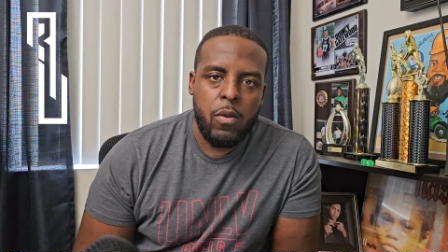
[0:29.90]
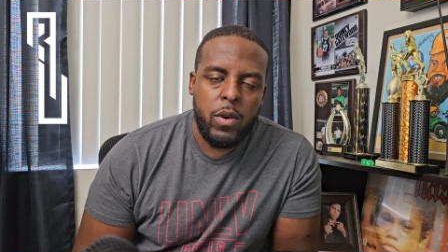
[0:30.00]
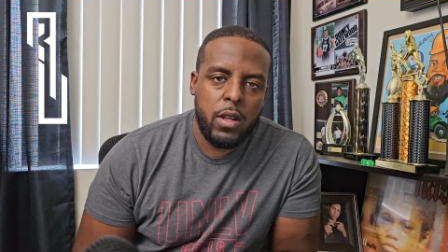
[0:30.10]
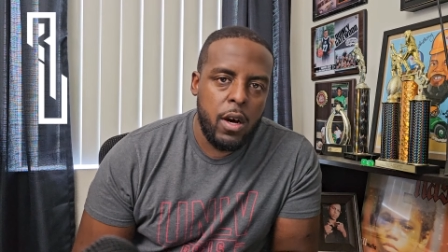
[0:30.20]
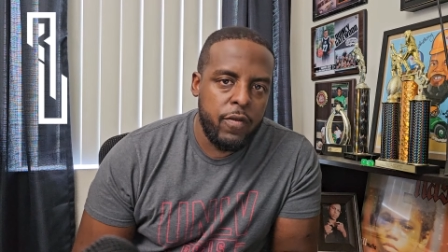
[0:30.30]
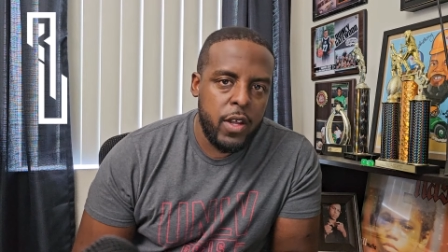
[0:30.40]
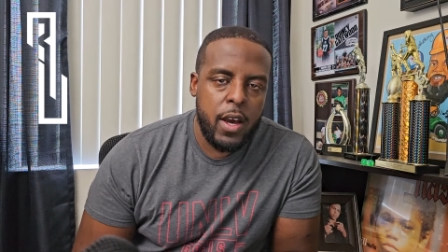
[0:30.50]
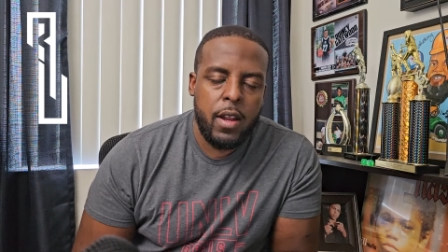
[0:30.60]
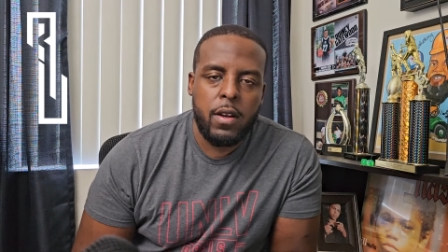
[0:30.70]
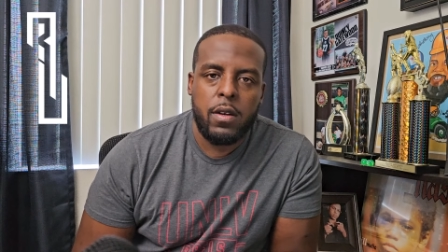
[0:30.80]
We love
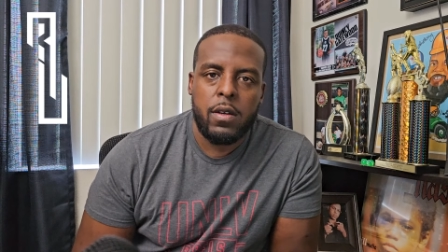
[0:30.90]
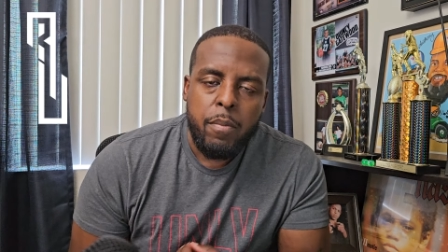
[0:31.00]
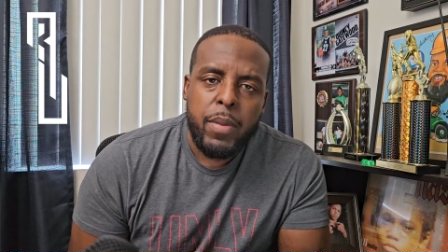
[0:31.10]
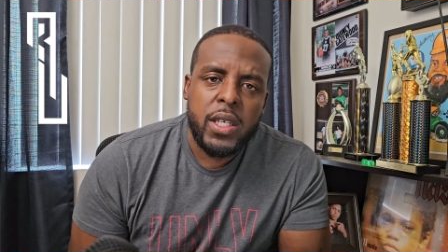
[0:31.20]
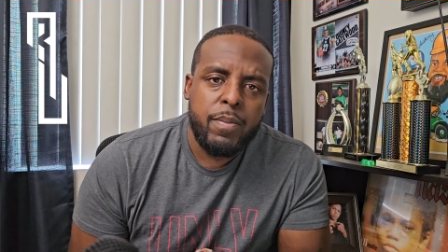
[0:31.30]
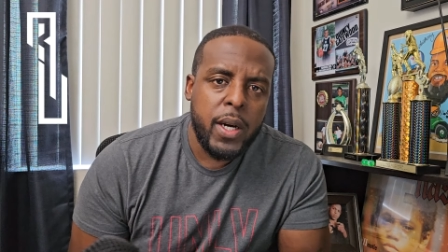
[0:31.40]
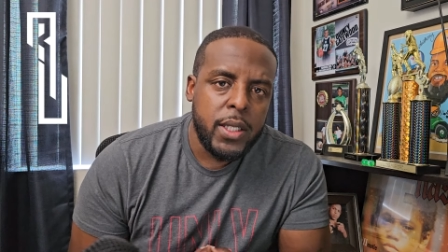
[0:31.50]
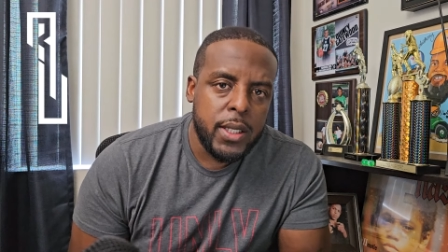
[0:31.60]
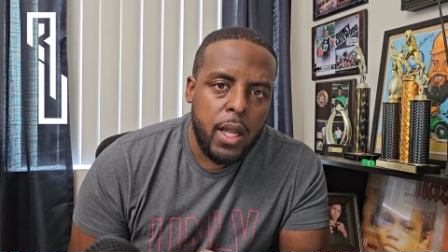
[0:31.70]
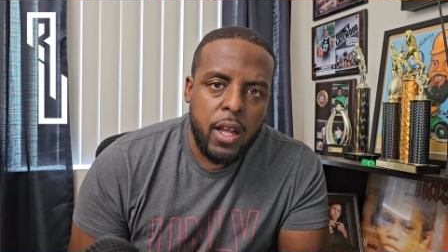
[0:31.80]
that. But as much
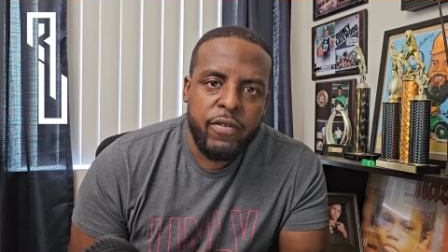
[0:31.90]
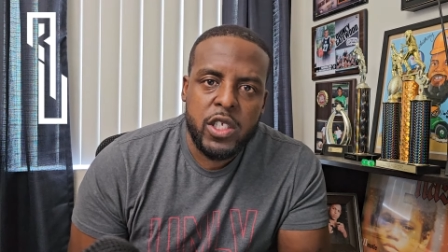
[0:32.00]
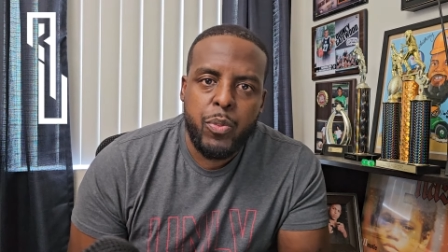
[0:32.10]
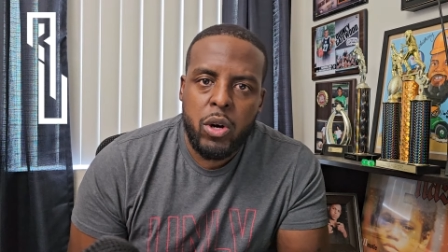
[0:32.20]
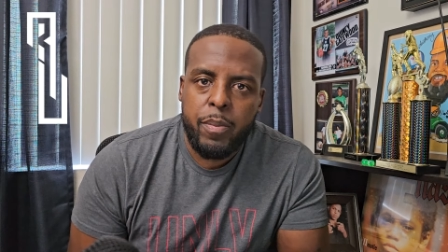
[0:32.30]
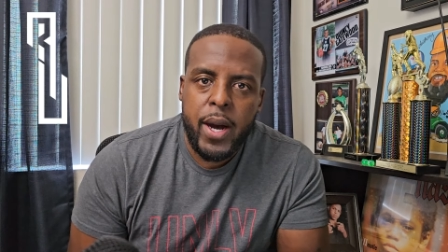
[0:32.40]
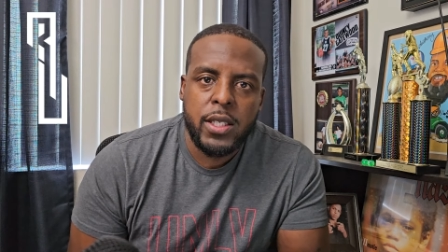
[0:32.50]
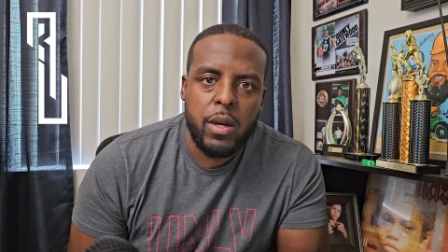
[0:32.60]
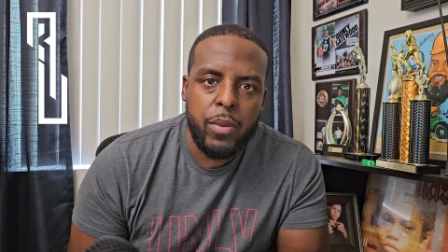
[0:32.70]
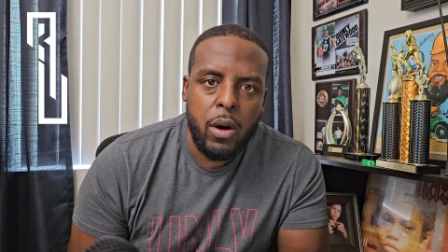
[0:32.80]
as I love the sport of
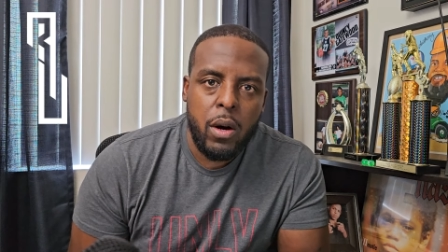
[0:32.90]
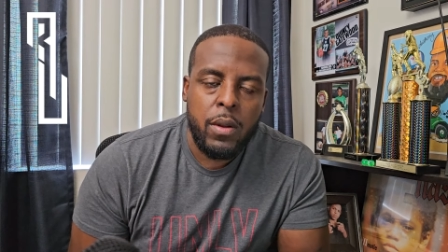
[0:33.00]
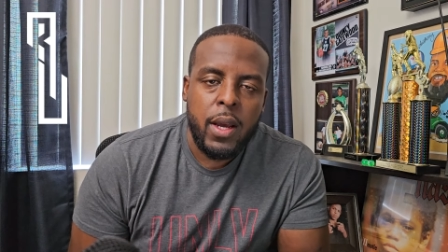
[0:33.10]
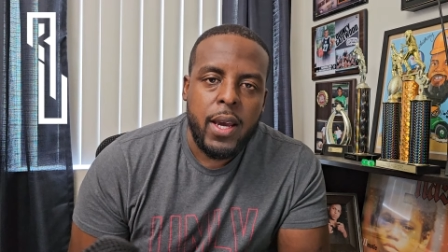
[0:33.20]
basketball,